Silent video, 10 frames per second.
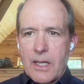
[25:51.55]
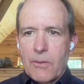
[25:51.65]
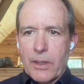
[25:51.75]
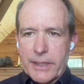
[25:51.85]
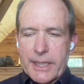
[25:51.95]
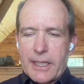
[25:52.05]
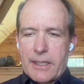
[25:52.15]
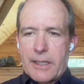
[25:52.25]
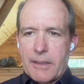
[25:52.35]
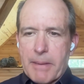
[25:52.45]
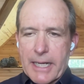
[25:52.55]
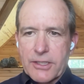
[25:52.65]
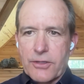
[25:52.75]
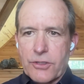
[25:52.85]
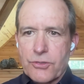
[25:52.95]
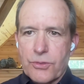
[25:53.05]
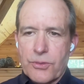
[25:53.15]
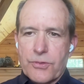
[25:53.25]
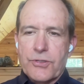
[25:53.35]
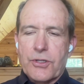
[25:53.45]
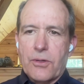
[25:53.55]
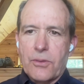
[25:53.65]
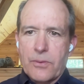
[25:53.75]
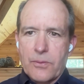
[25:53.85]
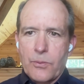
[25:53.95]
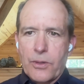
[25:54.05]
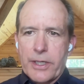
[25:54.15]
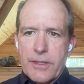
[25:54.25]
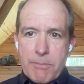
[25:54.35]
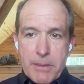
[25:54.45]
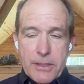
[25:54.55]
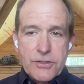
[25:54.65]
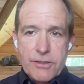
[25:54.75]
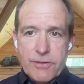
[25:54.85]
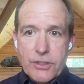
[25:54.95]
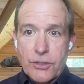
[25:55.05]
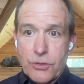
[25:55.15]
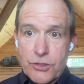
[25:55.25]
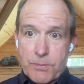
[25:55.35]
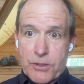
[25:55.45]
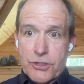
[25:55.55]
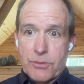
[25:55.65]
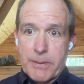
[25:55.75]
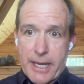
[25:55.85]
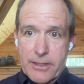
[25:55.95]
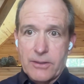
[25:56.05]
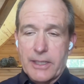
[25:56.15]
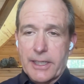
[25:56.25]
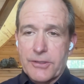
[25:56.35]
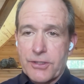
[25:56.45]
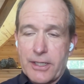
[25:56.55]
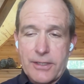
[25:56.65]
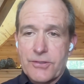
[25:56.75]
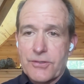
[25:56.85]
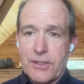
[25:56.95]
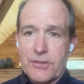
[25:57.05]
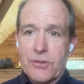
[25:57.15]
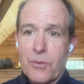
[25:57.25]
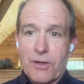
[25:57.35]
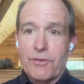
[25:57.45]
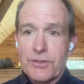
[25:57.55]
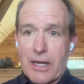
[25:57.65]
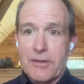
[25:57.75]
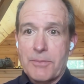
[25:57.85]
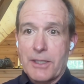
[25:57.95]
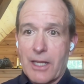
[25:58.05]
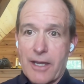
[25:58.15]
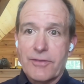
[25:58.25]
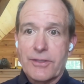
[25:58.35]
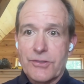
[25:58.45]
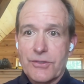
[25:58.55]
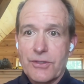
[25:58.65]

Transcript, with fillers: Well, again, uh, back to the truth. So we're in the midst of a huge spiritual battle. Like I said, it's it's a wonderful time to be alive because